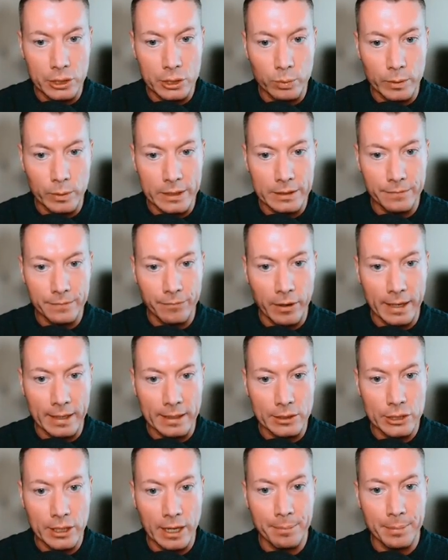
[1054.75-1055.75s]
Swiss
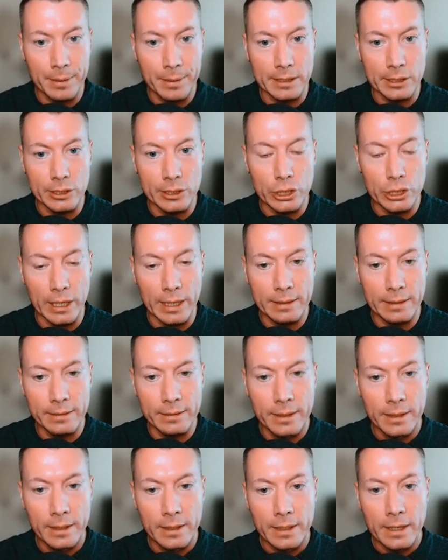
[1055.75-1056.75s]
franc, Japanese
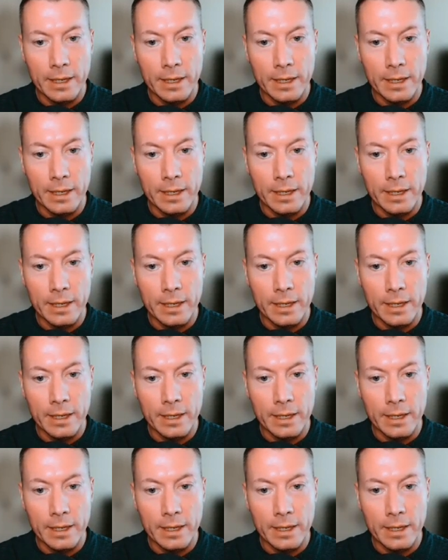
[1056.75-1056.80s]
yen,